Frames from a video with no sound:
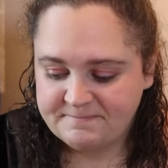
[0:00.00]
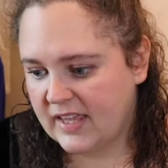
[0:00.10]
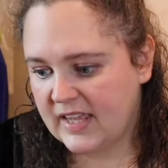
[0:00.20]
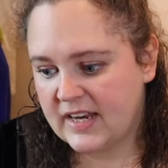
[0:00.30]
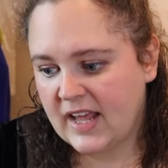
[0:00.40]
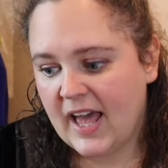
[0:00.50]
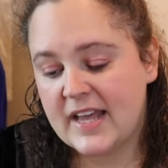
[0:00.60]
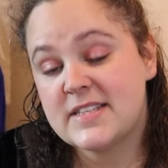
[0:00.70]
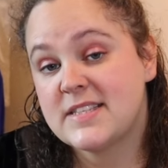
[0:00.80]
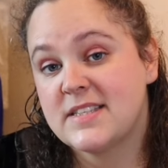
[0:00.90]
It
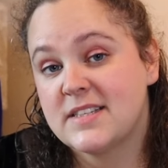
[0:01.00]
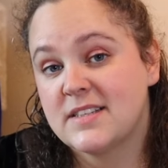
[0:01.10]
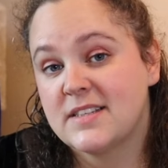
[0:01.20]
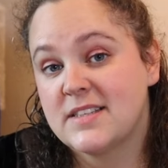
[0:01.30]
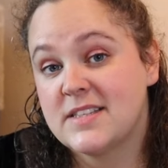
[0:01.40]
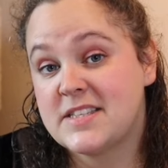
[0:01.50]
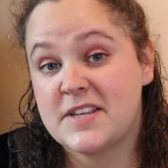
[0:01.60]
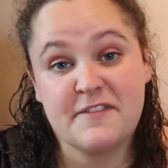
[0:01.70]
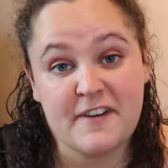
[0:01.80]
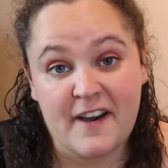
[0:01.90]
has
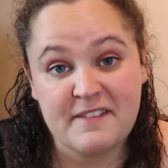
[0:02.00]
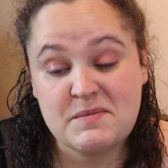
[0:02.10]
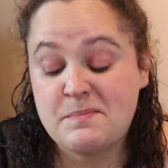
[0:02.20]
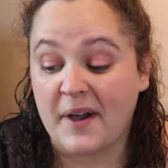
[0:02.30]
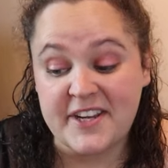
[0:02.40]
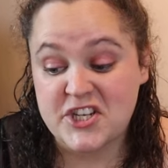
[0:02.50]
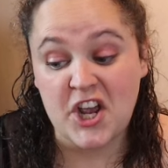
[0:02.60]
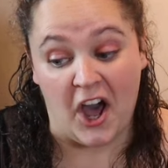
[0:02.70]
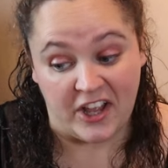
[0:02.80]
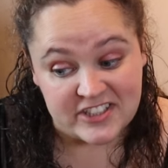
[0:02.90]
survived by
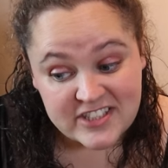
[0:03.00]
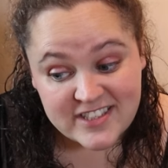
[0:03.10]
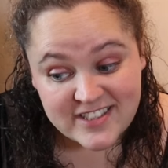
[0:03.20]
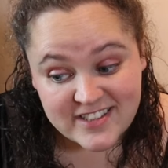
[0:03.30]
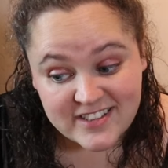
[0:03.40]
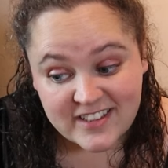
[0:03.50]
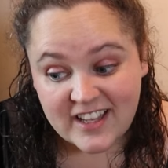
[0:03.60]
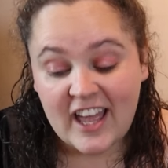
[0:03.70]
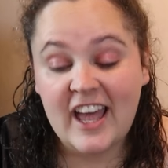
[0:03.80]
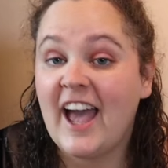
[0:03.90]
chance,
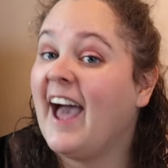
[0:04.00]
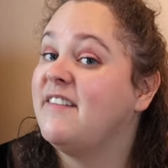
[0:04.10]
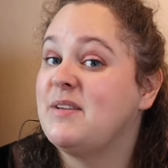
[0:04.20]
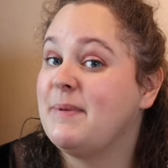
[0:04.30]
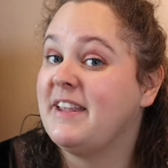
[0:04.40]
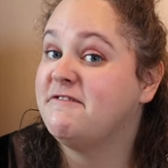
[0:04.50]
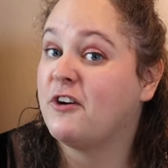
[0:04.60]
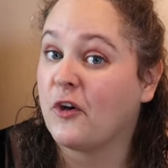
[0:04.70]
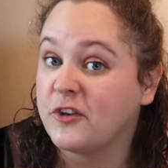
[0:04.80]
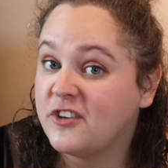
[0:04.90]
having been
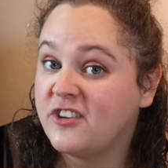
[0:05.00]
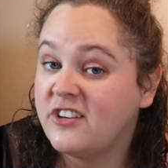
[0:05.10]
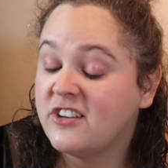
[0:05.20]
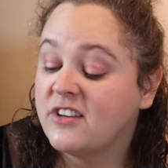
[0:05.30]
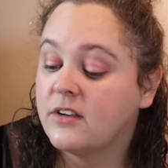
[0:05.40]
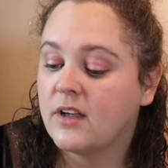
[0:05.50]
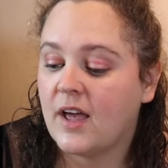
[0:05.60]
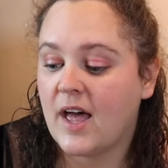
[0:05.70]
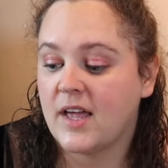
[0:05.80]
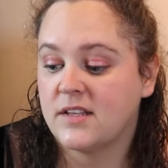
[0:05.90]
forgotten
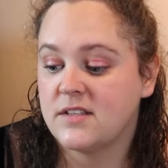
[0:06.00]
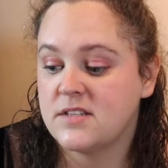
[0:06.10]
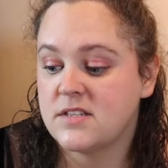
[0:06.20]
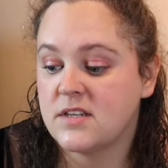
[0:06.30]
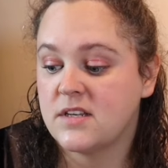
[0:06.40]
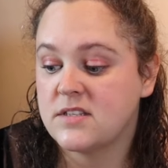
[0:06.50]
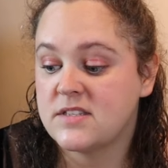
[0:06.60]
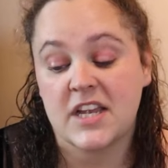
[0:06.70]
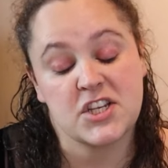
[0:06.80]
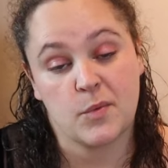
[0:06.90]
and
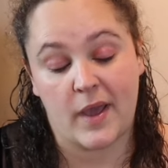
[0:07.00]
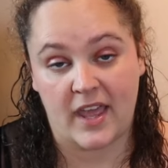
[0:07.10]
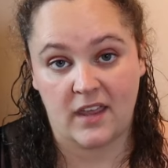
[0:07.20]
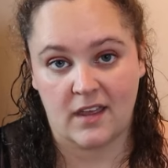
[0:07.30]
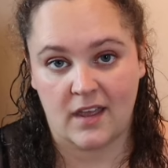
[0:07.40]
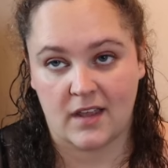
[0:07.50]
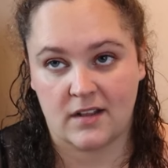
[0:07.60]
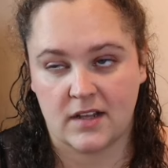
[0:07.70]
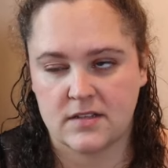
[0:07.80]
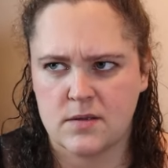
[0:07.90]
stashed away,
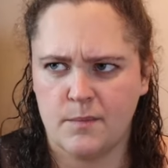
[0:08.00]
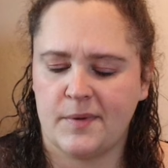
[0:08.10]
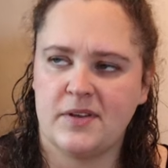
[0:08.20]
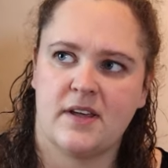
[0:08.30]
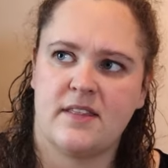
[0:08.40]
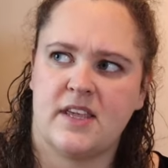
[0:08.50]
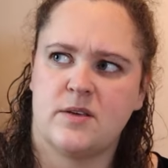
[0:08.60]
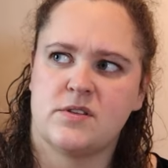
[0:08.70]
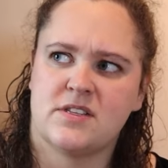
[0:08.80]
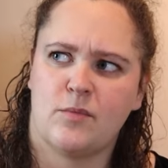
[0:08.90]
and at some point I think
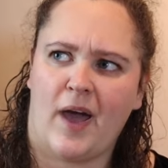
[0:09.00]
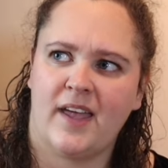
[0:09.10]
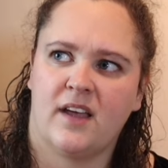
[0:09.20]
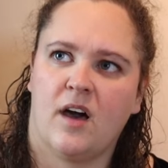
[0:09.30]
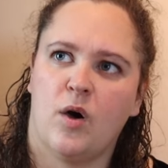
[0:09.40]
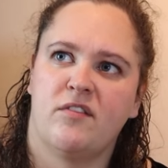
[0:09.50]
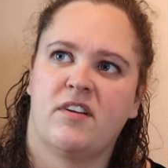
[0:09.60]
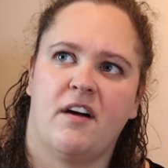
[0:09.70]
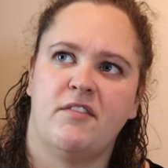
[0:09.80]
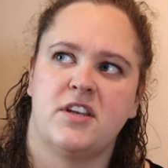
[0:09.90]
used as a wagon
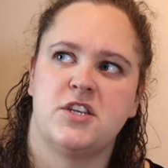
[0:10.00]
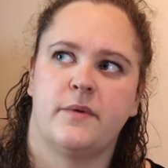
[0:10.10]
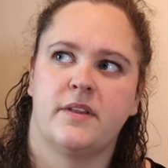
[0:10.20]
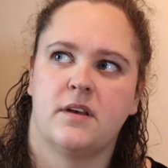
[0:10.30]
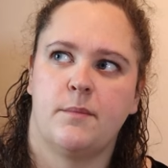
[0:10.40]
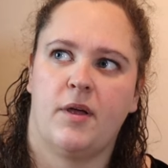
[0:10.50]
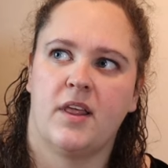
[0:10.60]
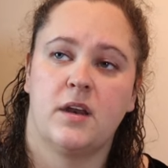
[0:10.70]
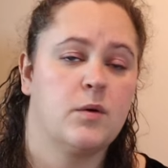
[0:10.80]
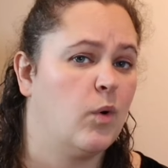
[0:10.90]
cover during the
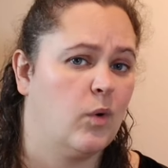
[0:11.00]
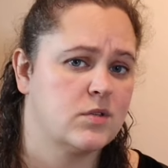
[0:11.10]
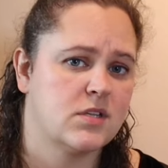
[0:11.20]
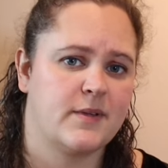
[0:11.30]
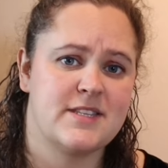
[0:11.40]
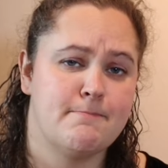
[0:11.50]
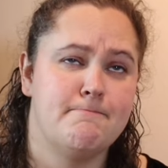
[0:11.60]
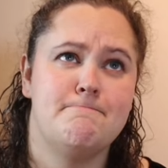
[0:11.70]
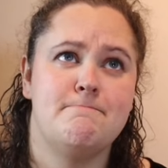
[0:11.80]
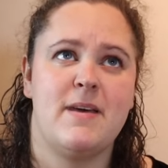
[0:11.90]
Napoleonic War. So it's a
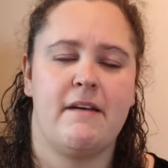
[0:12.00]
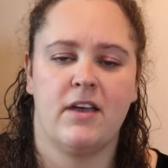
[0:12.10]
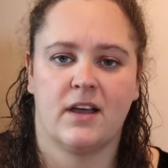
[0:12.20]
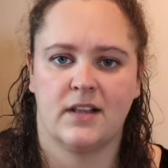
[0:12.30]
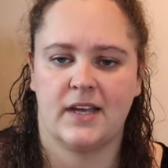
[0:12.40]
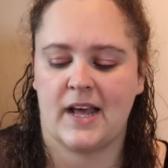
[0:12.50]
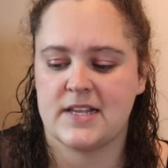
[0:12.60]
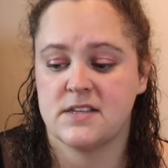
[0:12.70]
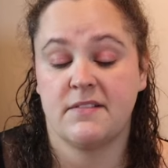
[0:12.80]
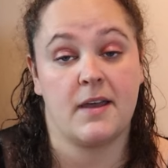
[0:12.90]
miracle it
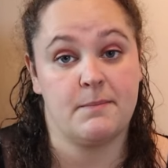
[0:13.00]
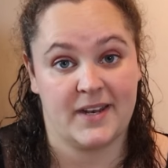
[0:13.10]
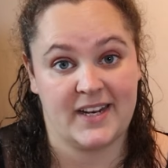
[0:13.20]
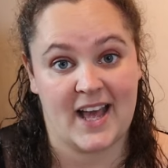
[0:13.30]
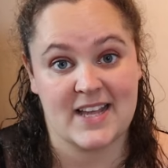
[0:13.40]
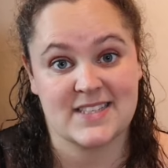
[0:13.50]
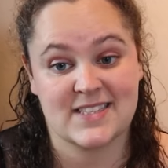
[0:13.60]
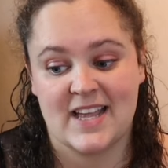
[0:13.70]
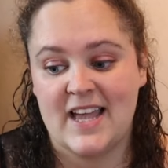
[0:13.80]
has survived, but it has.